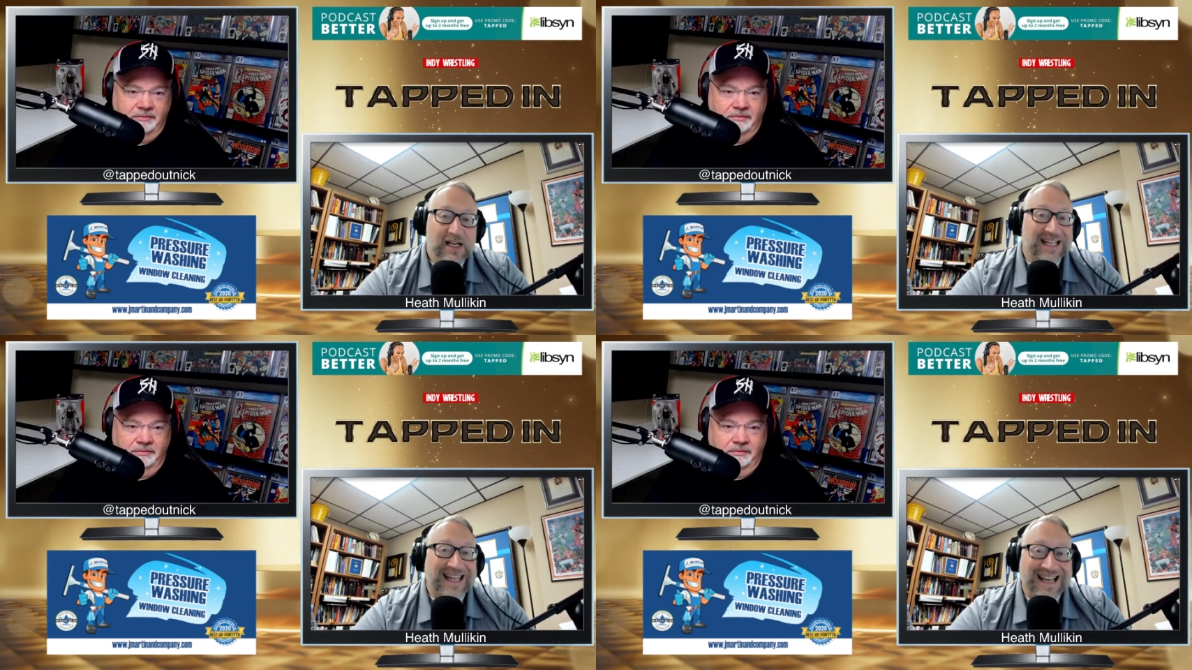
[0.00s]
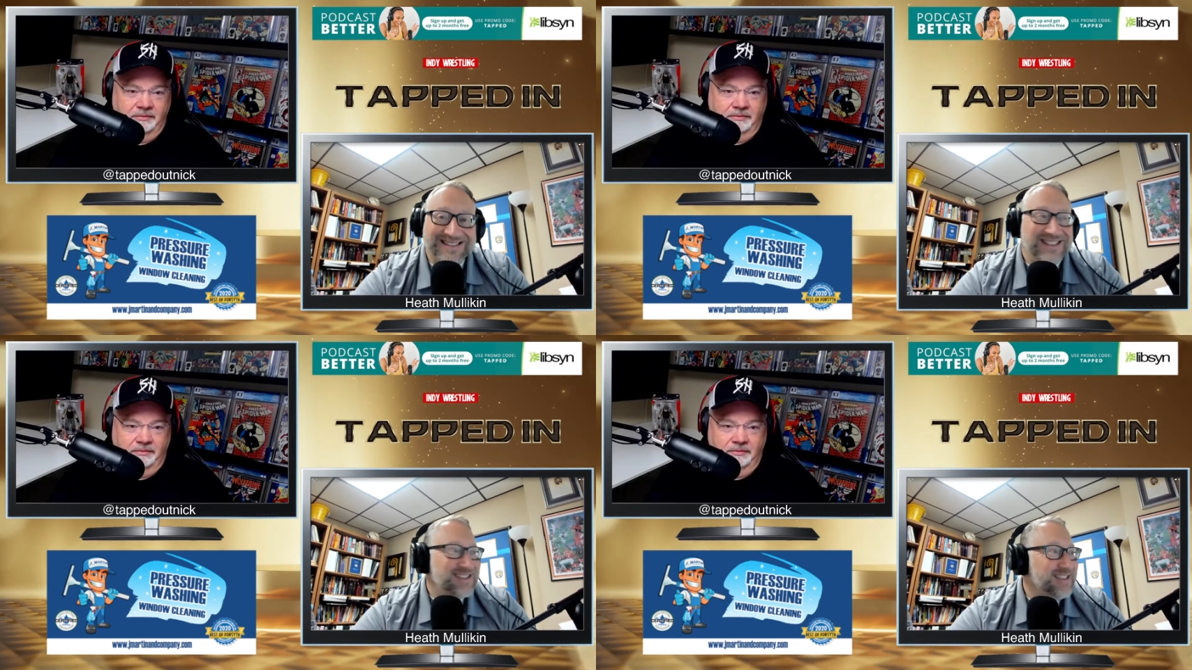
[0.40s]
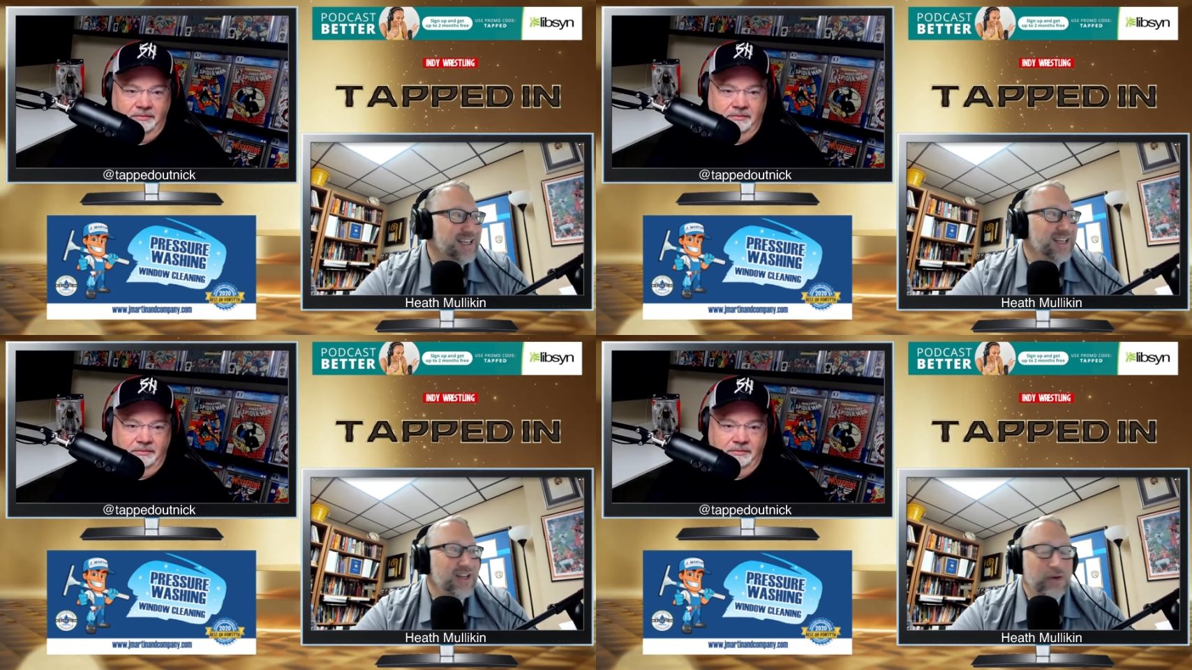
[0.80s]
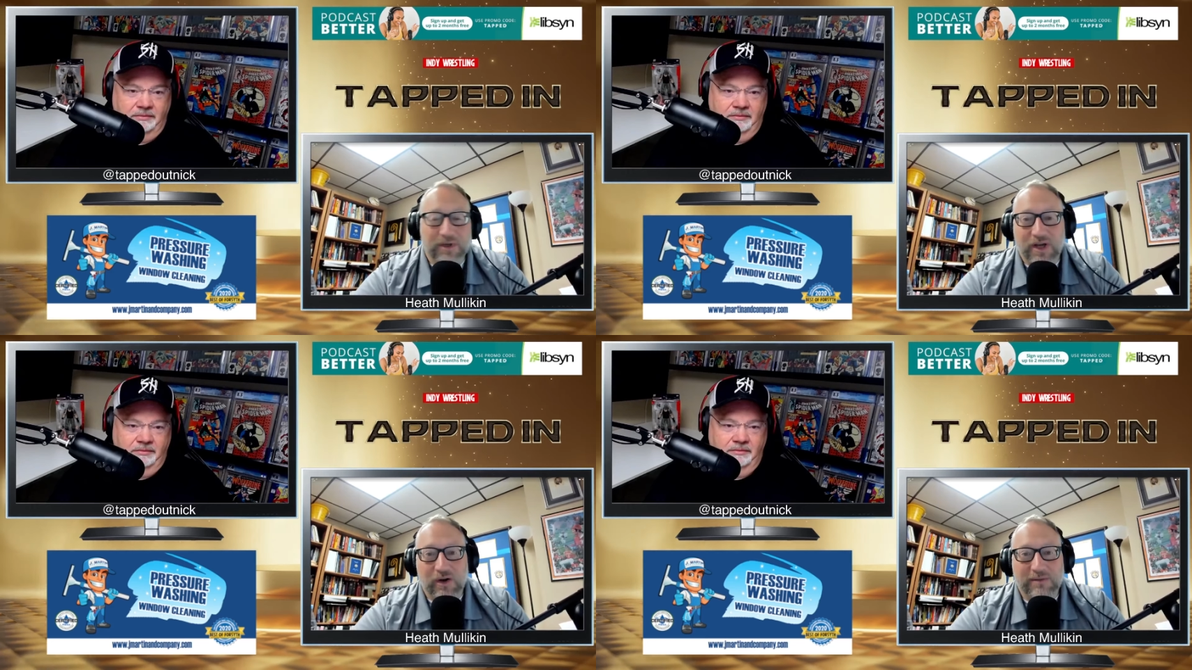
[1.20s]
Speaker 1: Classic City, who we
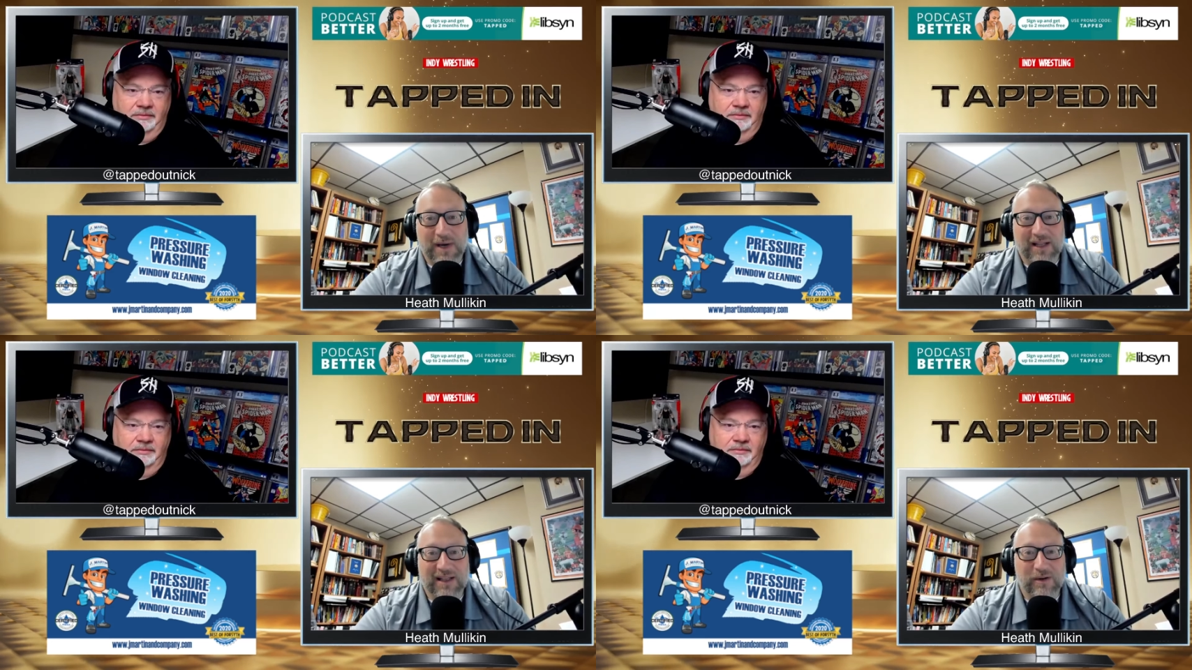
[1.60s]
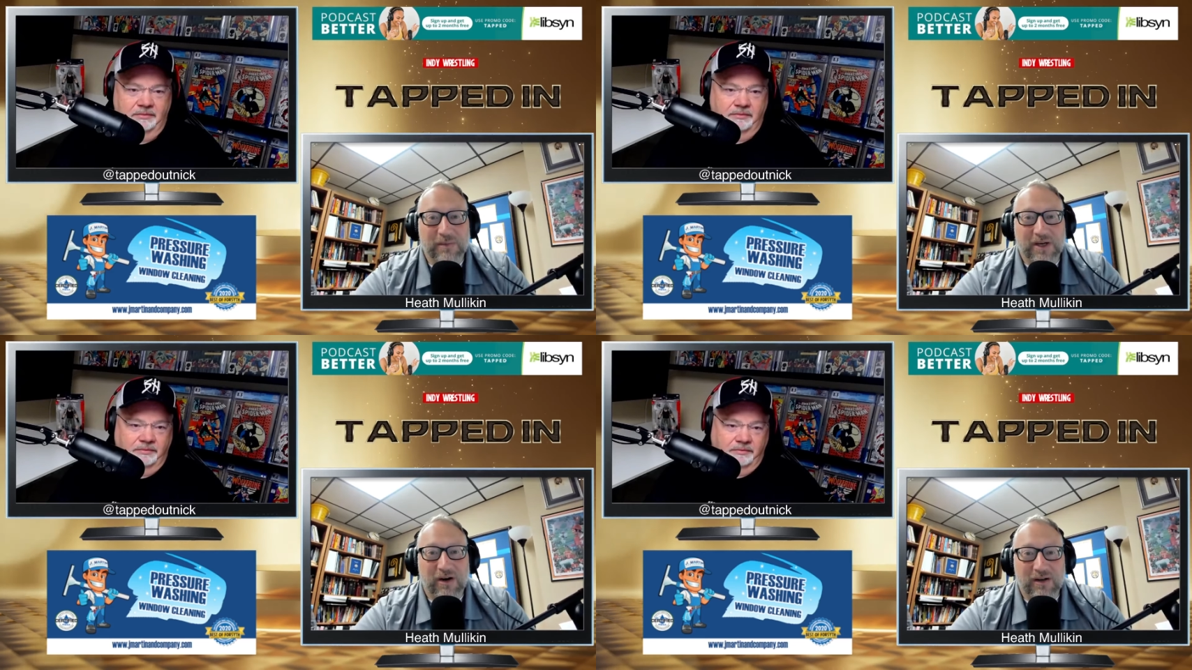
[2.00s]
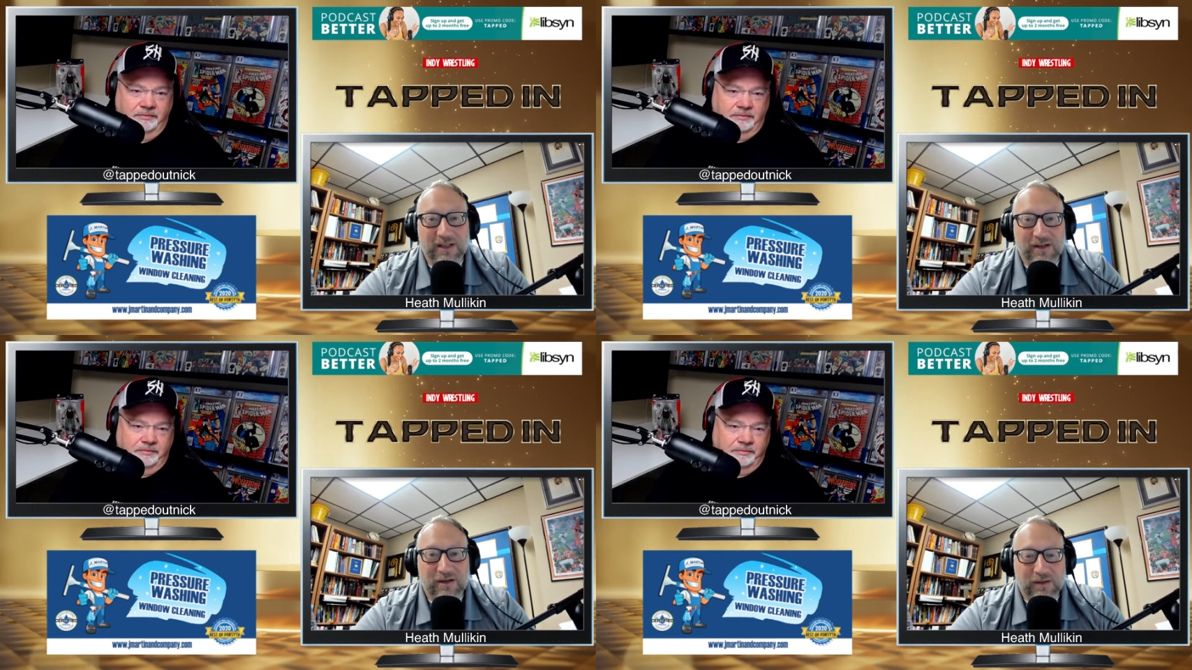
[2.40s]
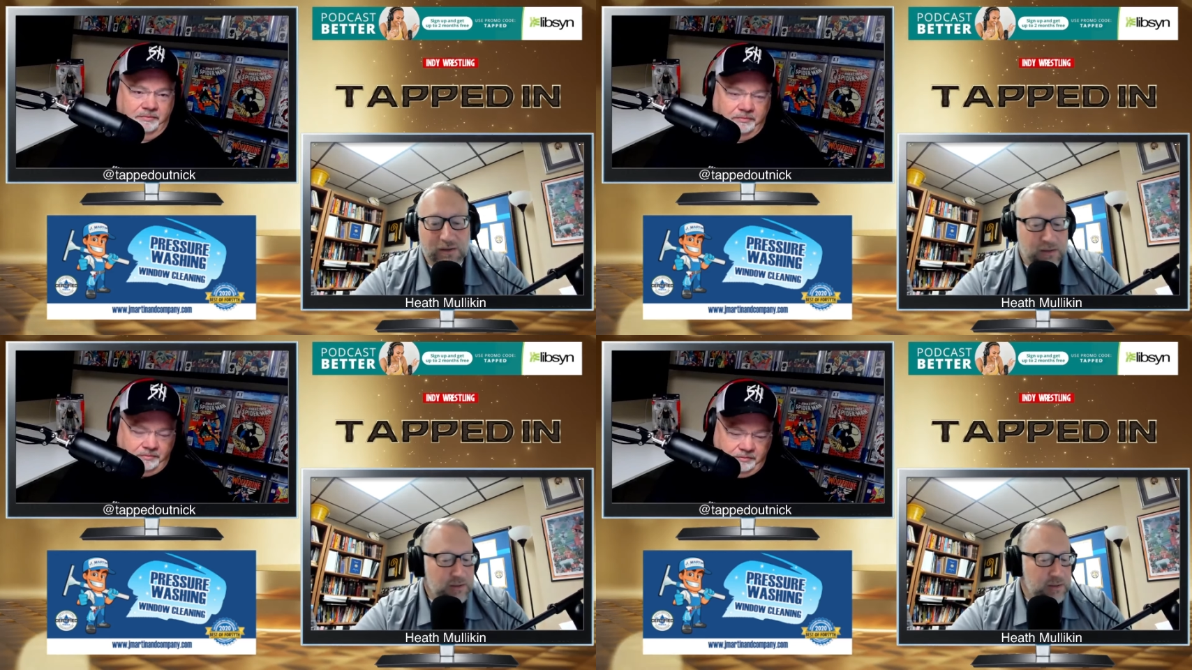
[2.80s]
talked about a little bit earlier,
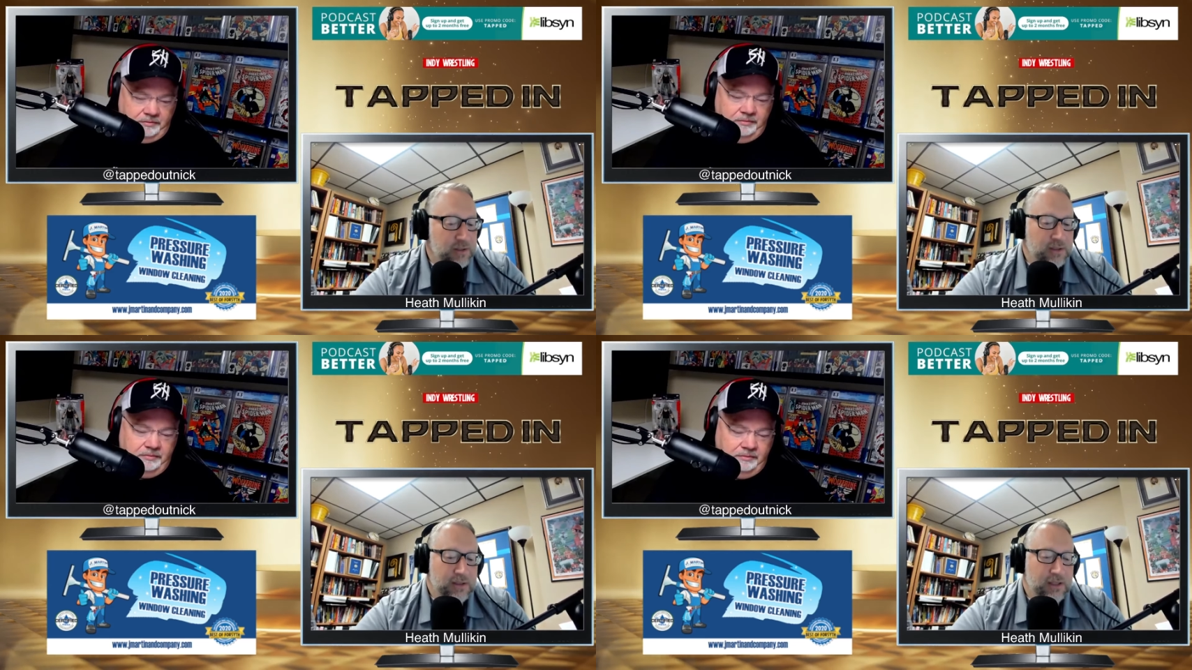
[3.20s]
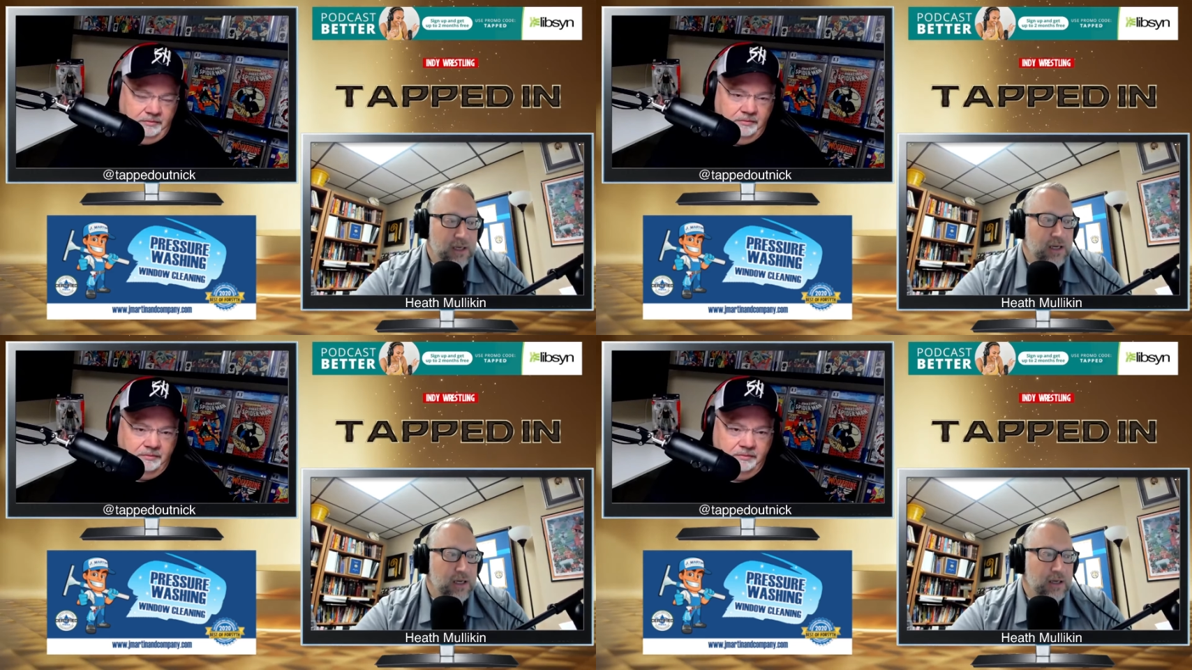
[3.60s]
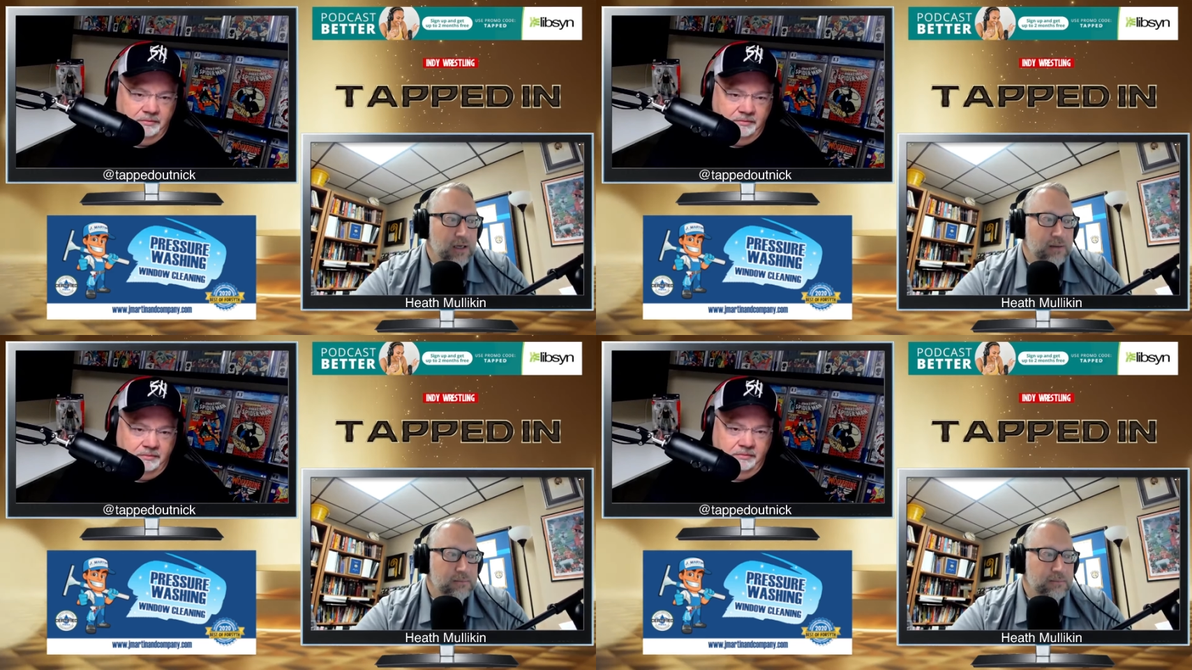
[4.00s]
uh,